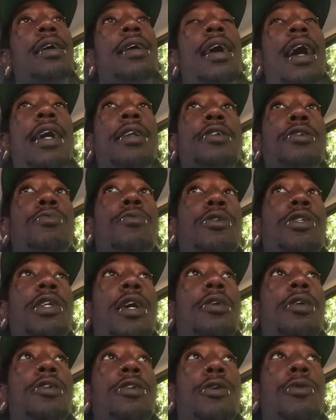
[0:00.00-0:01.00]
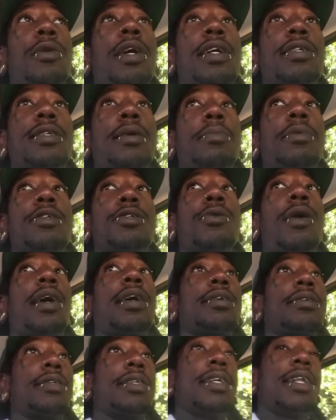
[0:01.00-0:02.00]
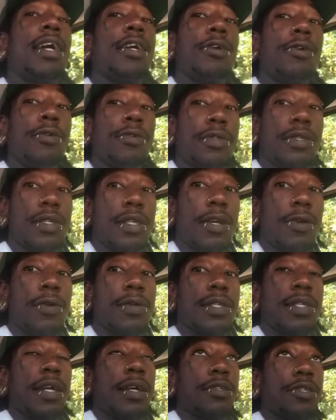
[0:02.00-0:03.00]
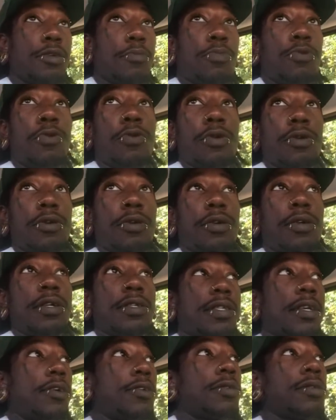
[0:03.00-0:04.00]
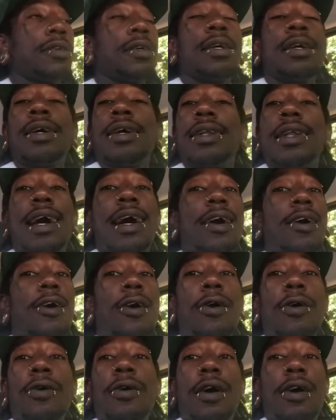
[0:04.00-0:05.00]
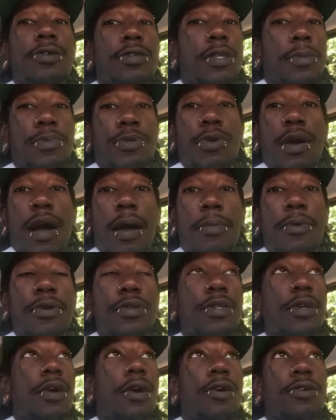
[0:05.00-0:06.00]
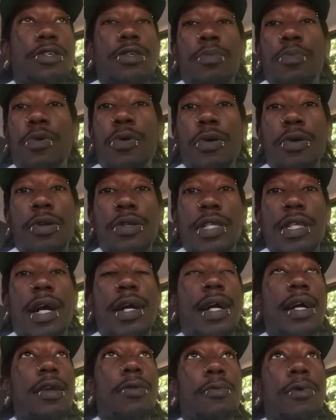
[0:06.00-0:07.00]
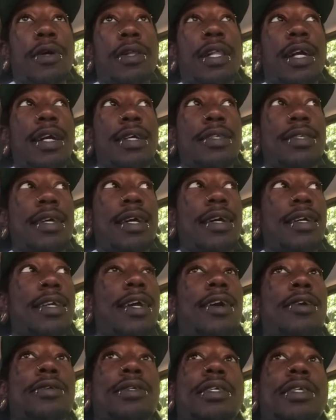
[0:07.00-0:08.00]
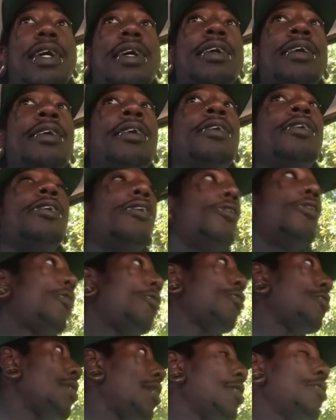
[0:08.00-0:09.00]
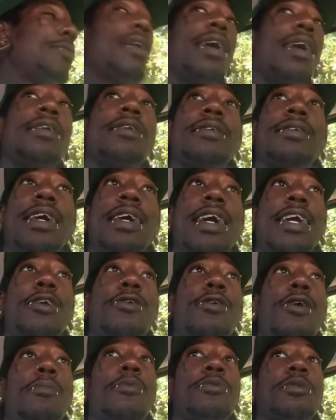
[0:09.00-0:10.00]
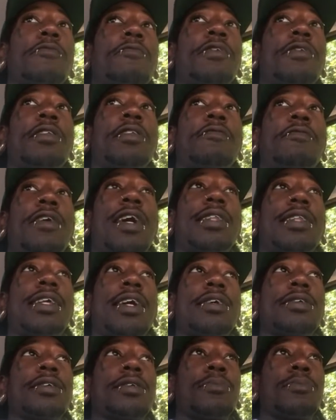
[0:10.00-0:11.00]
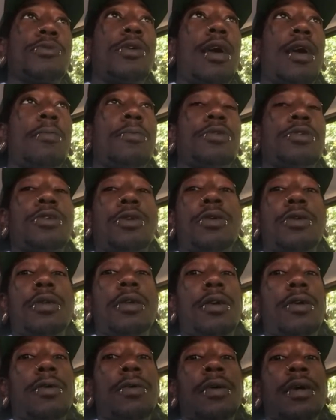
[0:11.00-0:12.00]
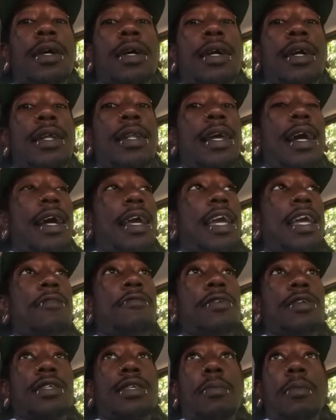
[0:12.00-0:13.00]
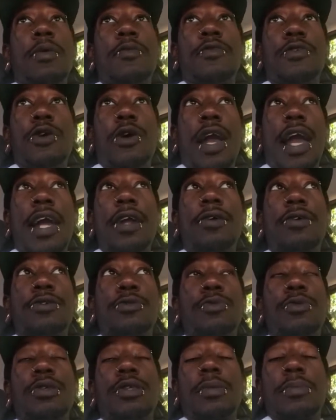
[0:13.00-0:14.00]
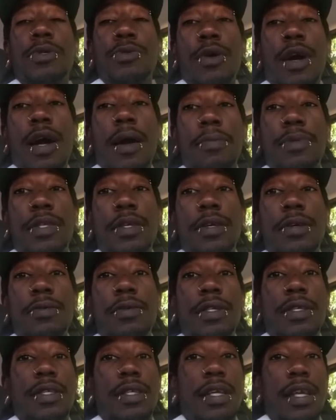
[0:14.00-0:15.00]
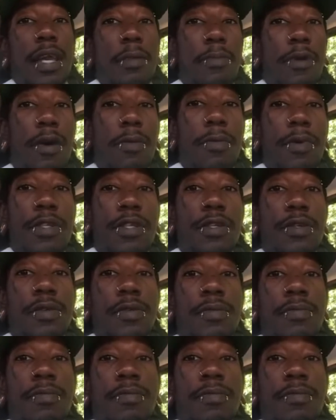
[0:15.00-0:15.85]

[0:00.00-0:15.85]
I just want y'all to donate something so I can see that you're seriously a supporter. Because there's not all our subscribers are supporters. Y'all got to realize that. Y'all say, oh, yeah, you got the dang, you almost to 55,000 subscribers. Do you know that even some of your haters will subscribe to you just to keep up with you?